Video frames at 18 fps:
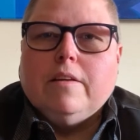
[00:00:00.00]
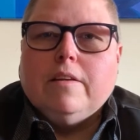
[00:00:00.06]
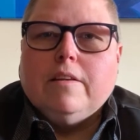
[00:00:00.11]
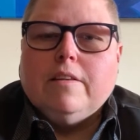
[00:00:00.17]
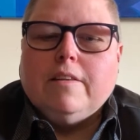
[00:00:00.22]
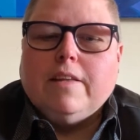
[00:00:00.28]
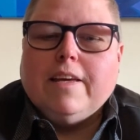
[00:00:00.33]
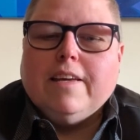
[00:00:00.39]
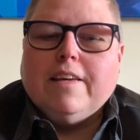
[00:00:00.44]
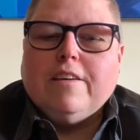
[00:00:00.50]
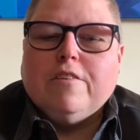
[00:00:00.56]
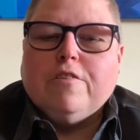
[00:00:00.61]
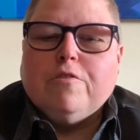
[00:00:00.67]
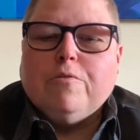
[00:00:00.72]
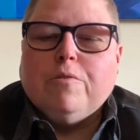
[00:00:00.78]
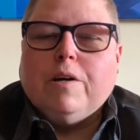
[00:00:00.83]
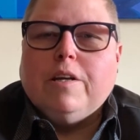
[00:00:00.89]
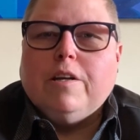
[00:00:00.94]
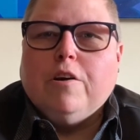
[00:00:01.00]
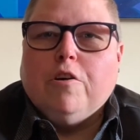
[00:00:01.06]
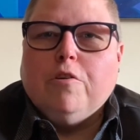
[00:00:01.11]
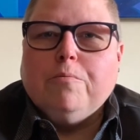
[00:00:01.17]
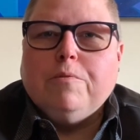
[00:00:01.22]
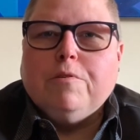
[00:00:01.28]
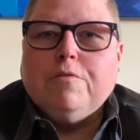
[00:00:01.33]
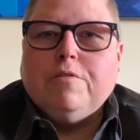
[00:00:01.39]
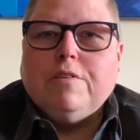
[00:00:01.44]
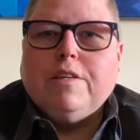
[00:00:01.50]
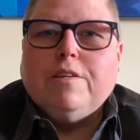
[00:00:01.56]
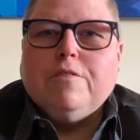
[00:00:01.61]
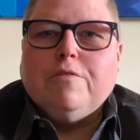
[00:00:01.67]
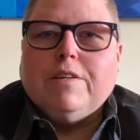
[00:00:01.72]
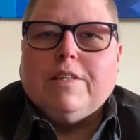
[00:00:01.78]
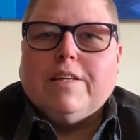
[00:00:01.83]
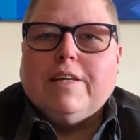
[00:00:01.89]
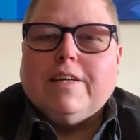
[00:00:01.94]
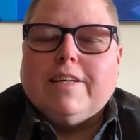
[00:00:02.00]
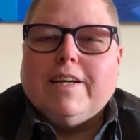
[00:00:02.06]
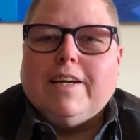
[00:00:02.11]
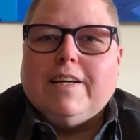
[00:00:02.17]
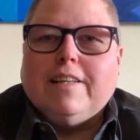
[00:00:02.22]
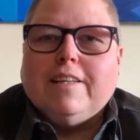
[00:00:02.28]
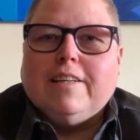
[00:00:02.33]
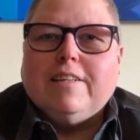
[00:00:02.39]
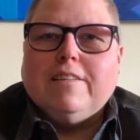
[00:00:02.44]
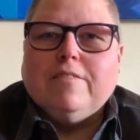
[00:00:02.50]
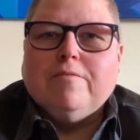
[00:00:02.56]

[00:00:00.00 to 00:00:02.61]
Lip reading: Thank you, and hope to see you in Kigali.